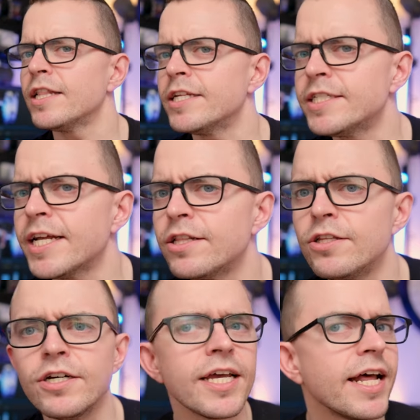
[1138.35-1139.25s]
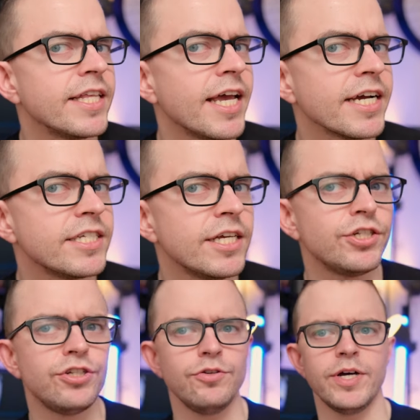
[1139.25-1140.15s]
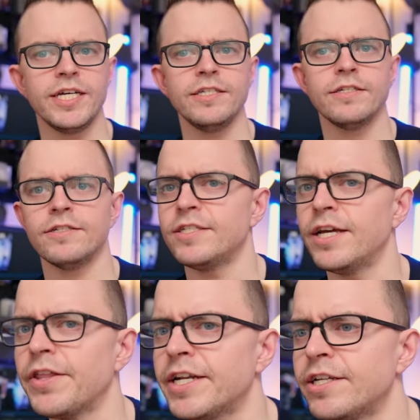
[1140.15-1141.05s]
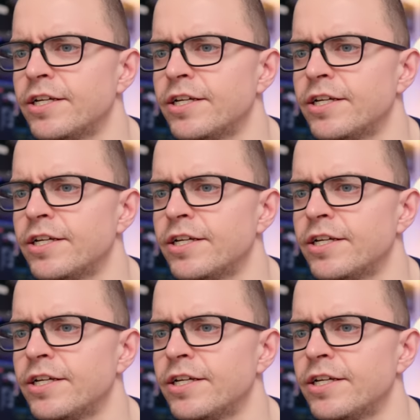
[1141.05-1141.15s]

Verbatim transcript: Let's take a look at the XH2S, see how that